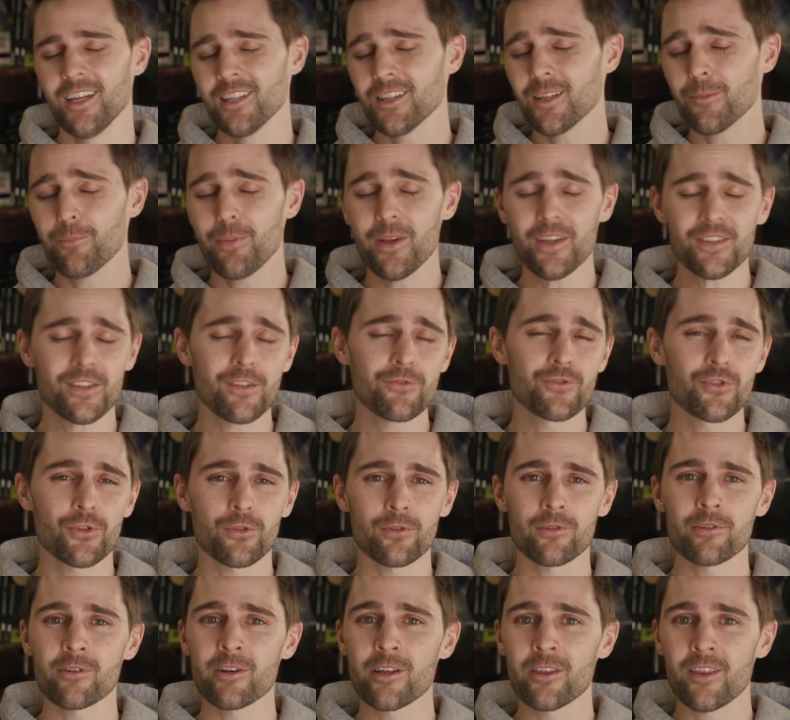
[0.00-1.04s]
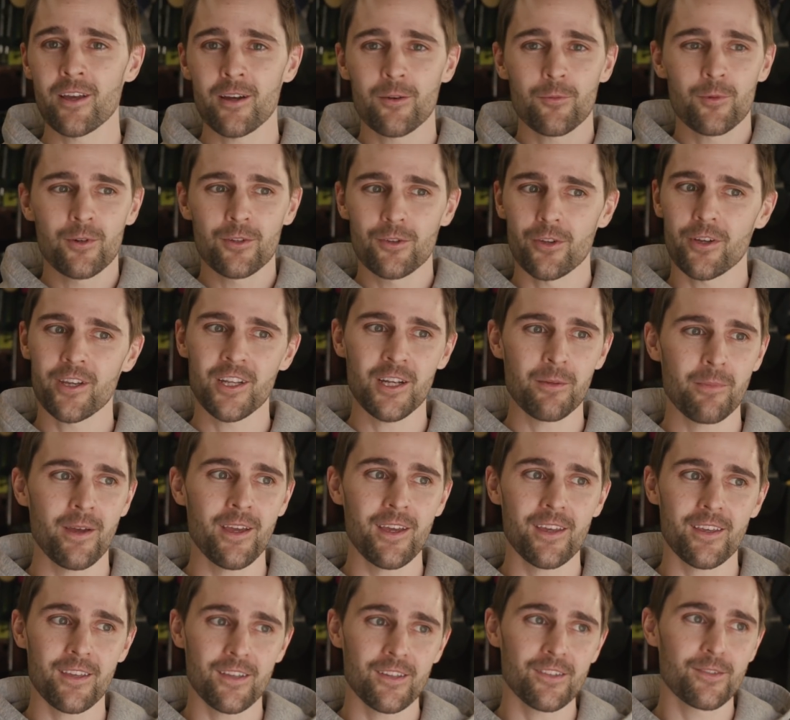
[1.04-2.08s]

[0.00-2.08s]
And the piece of jewelry that we're looking to make